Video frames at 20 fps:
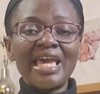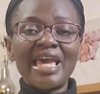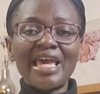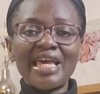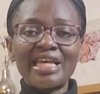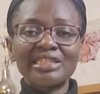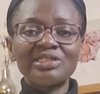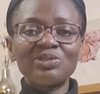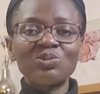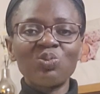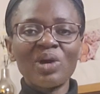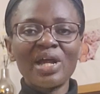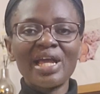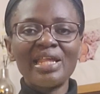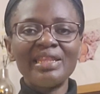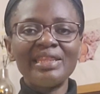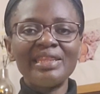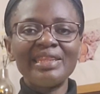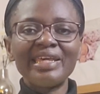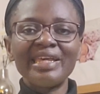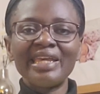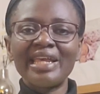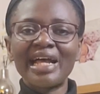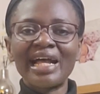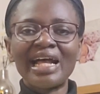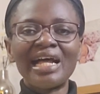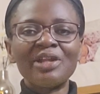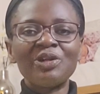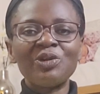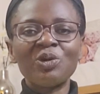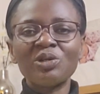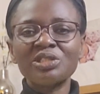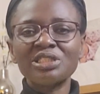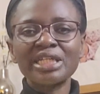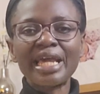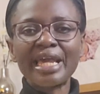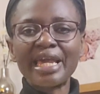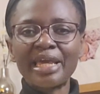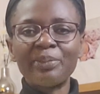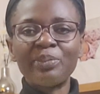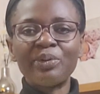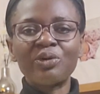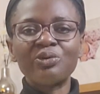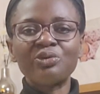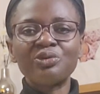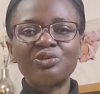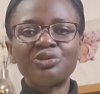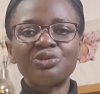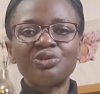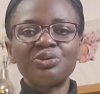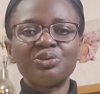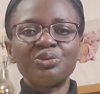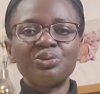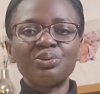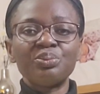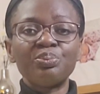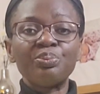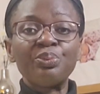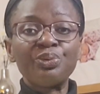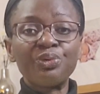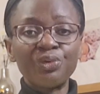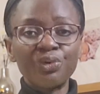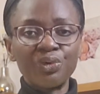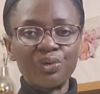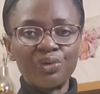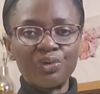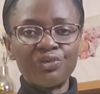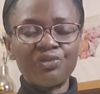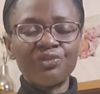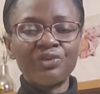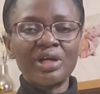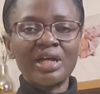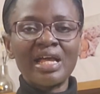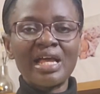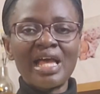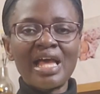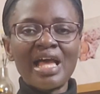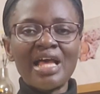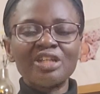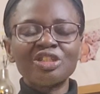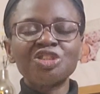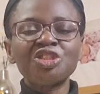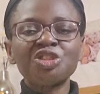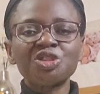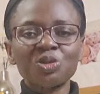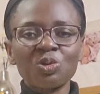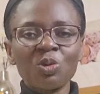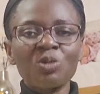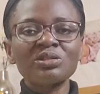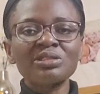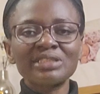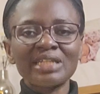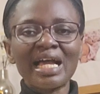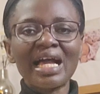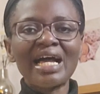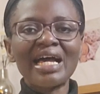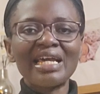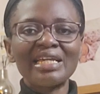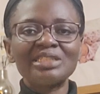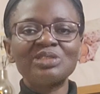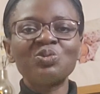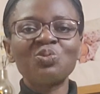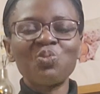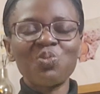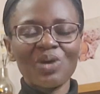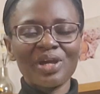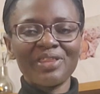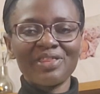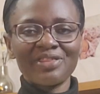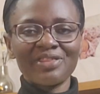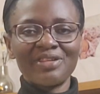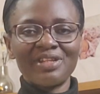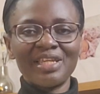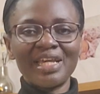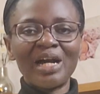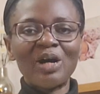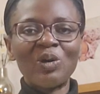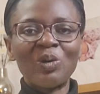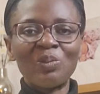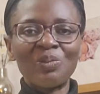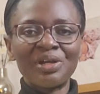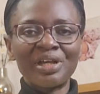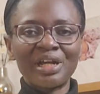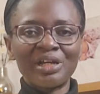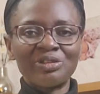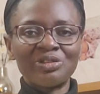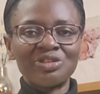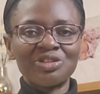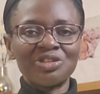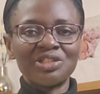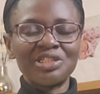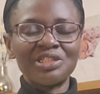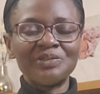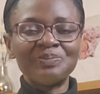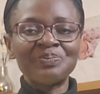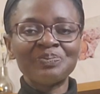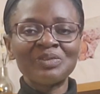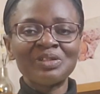is when they are not able to prove strong ties with their home country.